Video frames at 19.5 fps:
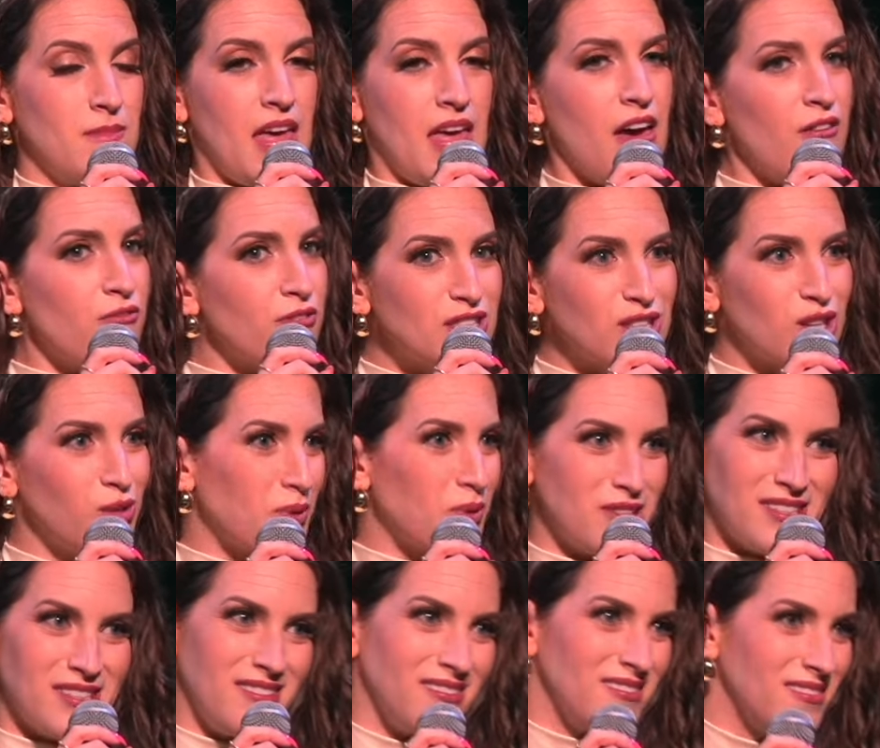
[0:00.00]
Every single
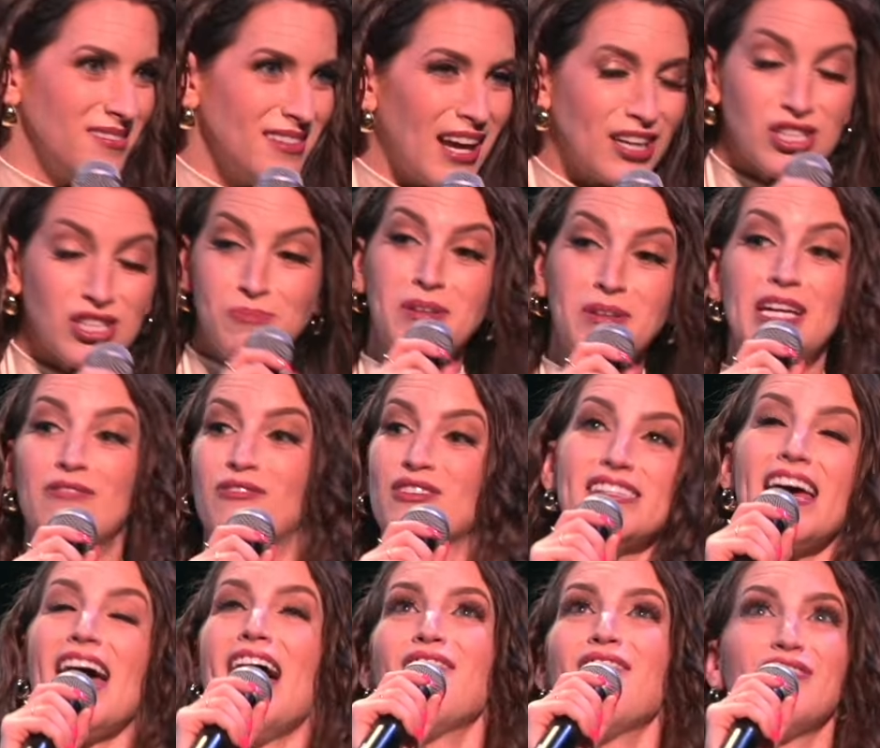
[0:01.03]
person, not just believers,
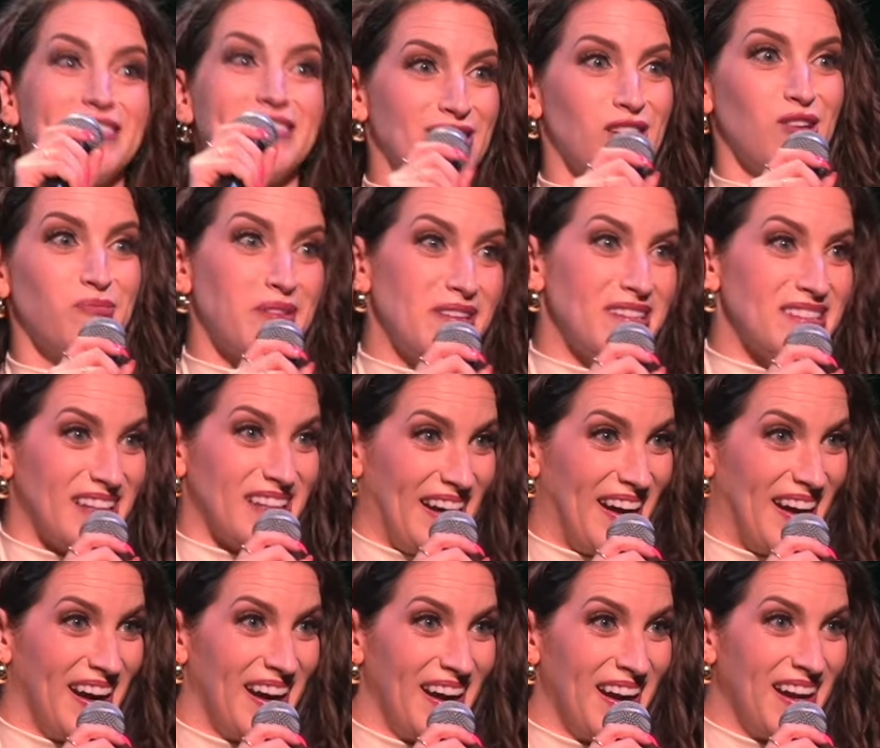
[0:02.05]
every single person.